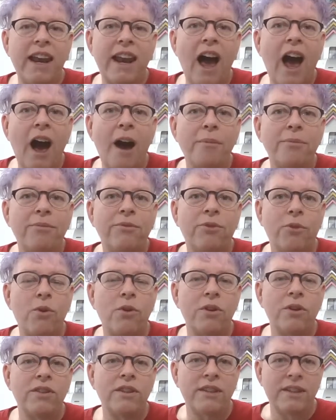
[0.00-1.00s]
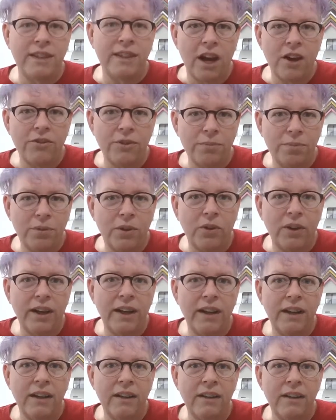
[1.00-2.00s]
up for the
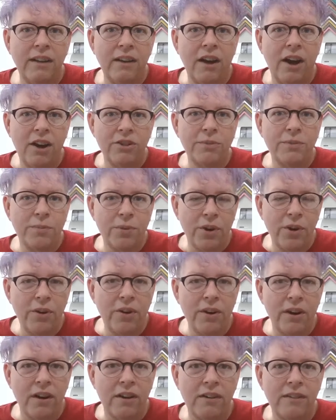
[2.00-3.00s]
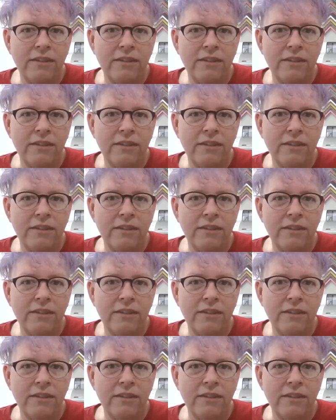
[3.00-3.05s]
self-employed entrepreneur.